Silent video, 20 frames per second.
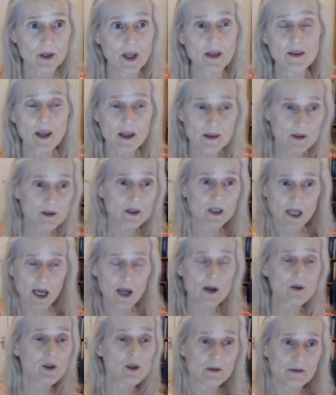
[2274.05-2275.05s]
And then there's a
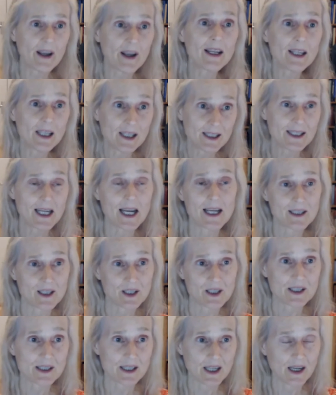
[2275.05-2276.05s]
countervailing
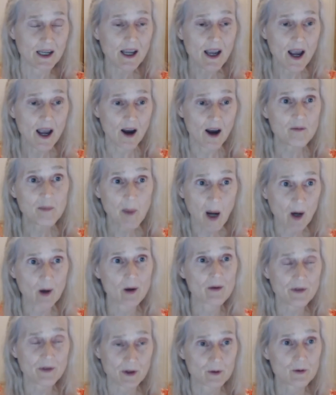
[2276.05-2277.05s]
tendency of
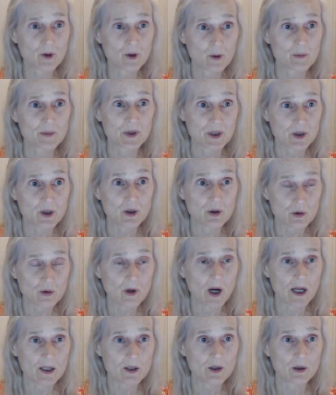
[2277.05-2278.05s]
powerful groups to
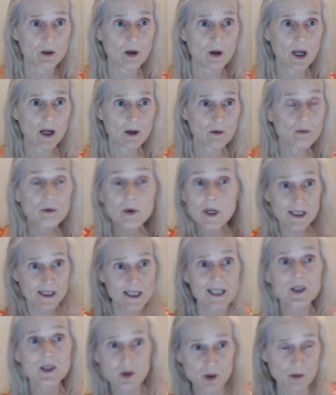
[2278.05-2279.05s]
try to
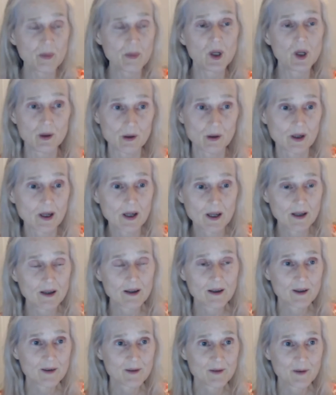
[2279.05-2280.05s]
redistribute,
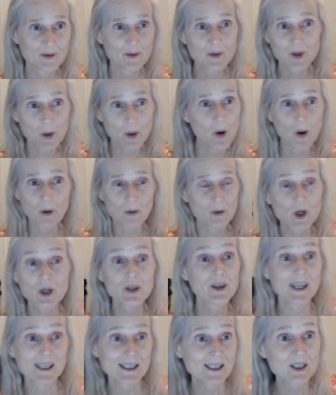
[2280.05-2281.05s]
you know,
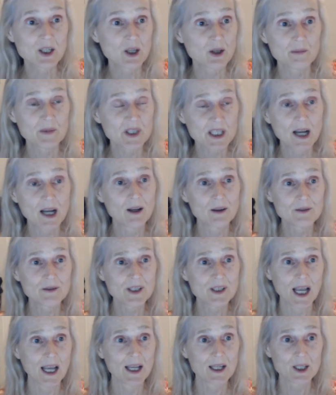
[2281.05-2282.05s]
good things to
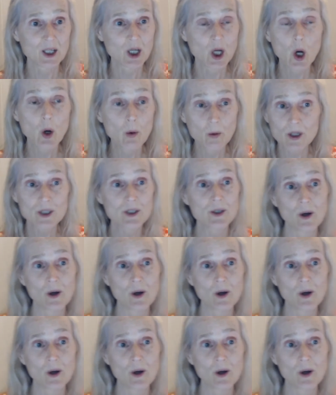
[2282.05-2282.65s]
themselves and coerce